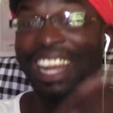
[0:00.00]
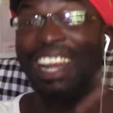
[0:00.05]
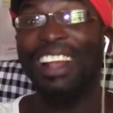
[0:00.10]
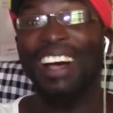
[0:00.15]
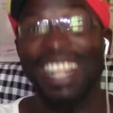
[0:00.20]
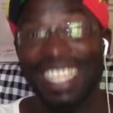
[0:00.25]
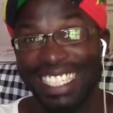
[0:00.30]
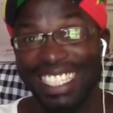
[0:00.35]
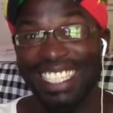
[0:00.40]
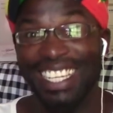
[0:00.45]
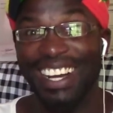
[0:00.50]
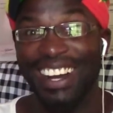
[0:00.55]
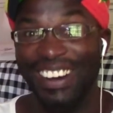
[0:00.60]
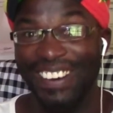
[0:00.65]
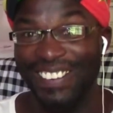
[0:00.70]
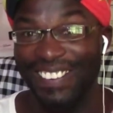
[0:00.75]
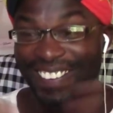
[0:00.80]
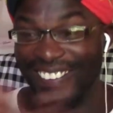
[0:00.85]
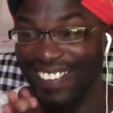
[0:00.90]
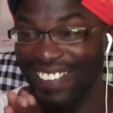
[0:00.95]
lot,
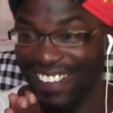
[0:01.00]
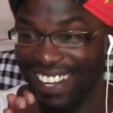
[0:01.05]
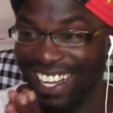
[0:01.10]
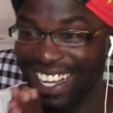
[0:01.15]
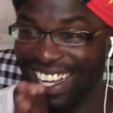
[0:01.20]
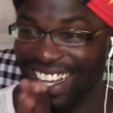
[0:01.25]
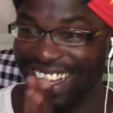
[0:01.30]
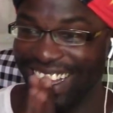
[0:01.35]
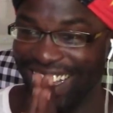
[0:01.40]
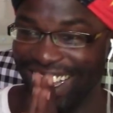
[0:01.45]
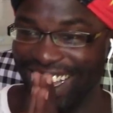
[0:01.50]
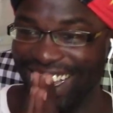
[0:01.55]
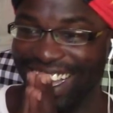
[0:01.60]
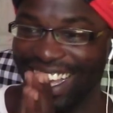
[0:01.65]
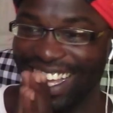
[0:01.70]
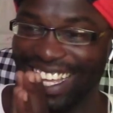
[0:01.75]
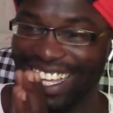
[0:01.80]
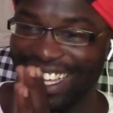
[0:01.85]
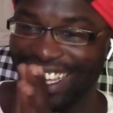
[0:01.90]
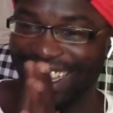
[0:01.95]
yo.
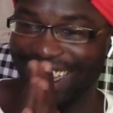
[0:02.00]
Hey.